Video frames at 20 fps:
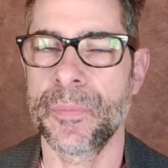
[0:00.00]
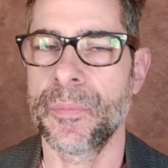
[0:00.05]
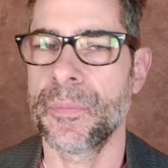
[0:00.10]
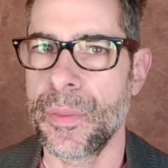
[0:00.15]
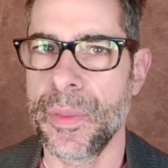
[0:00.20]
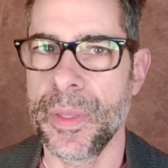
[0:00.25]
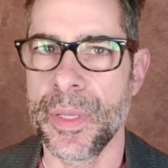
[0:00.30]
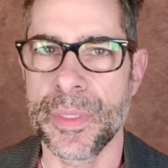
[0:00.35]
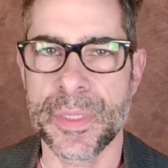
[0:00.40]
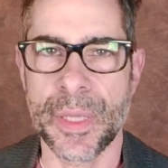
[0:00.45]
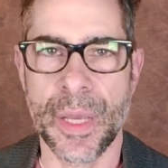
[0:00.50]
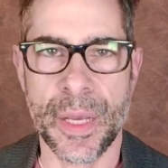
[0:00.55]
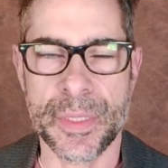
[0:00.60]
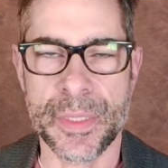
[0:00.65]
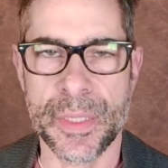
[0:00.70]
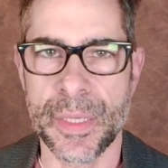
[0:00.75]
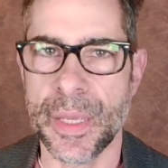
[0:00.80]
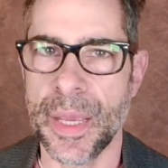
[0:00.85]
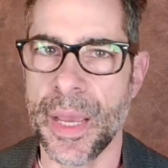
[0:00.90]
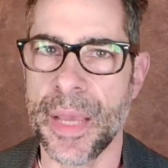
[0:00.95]
the
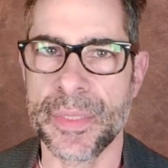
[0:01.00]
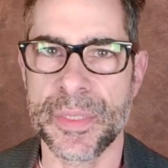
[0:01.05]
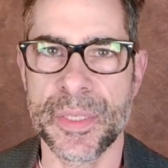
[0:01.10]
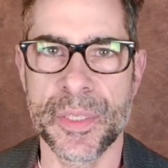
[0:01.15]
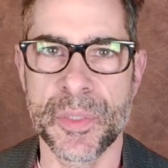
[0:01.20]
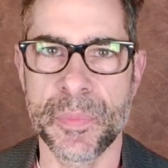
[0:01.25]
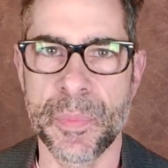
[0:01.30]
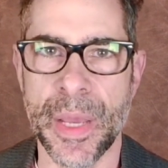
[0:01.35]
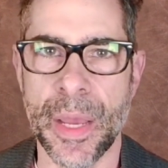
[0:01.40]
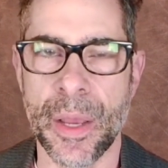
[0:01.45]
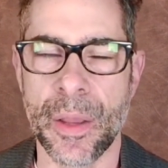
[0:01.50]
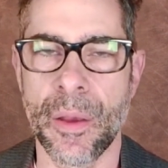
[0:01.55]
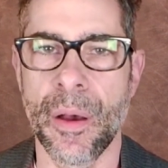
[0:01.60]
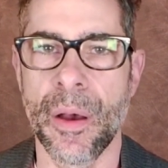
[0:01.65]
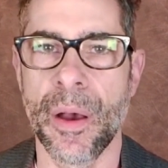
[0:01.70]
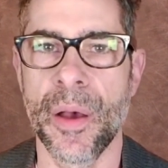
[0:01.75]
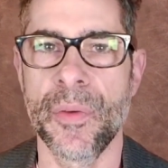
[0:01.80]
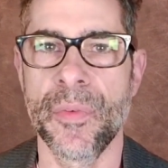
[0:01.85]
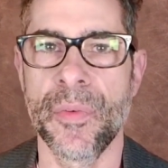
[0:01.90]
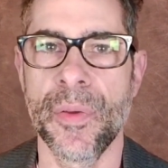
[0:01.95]
toxic gases back
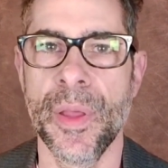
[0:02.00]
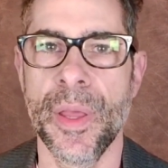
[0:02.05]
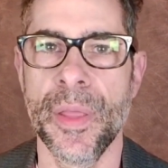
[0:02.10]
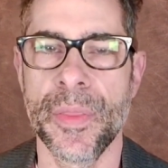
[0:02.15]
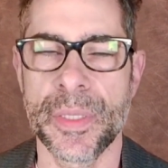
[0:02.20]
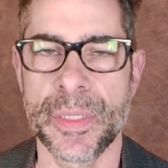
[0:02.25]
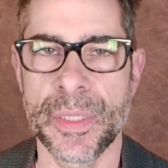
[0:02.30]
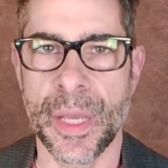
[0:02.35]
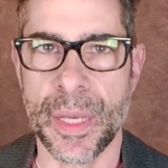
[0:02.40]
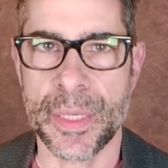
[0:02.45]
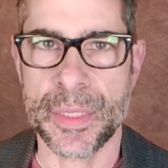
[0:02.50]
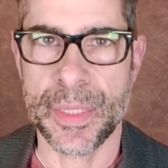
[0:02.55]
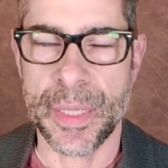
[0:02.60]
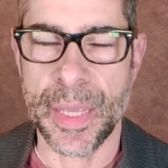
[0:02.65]
off, the toxic